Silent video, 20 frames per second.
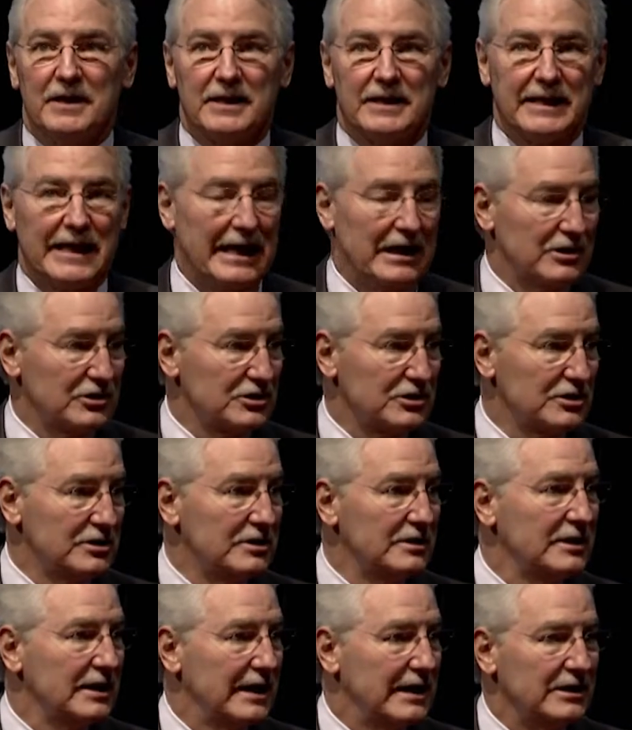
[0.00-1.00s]

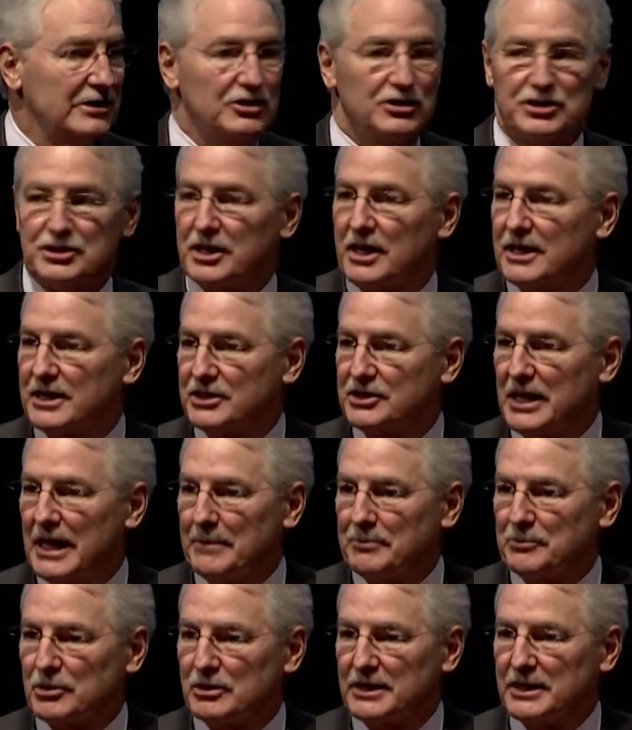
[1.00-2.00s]
council, and
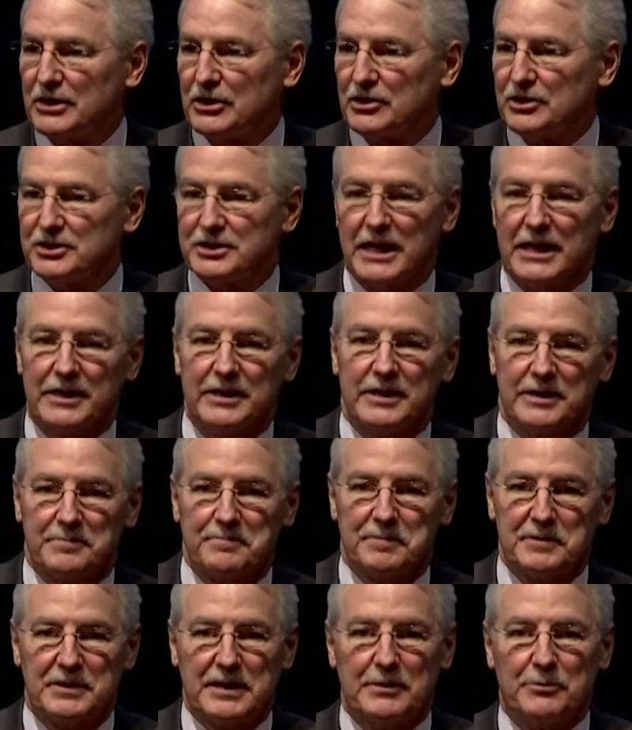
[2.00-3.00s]
chapter leaders, and
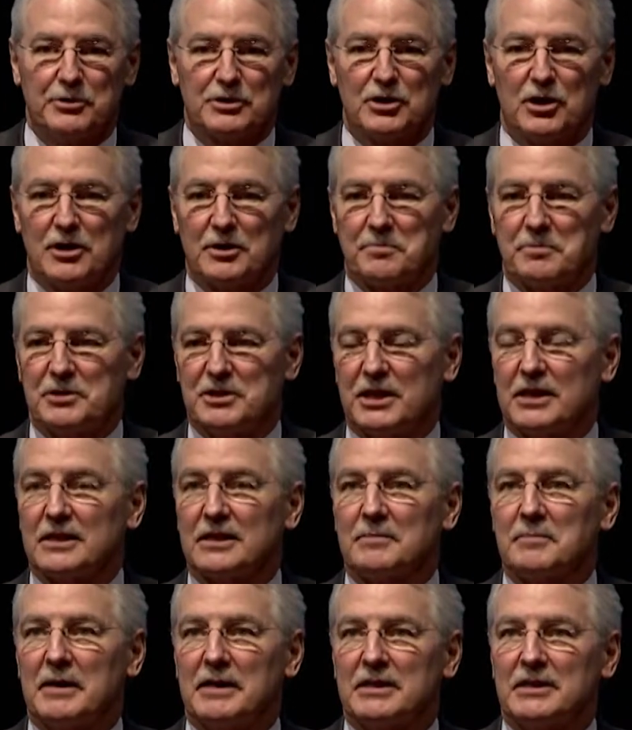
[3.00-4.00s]
we'll talk particularly
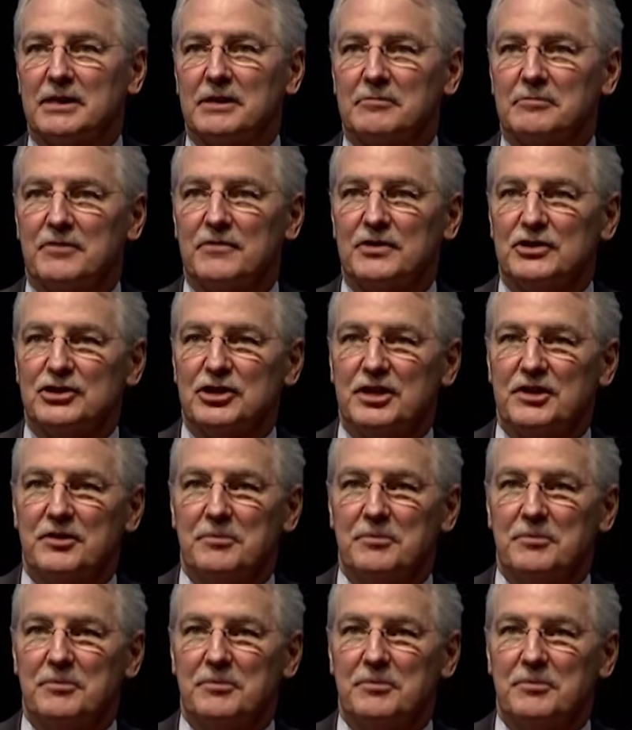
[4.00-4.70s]
about the revision of the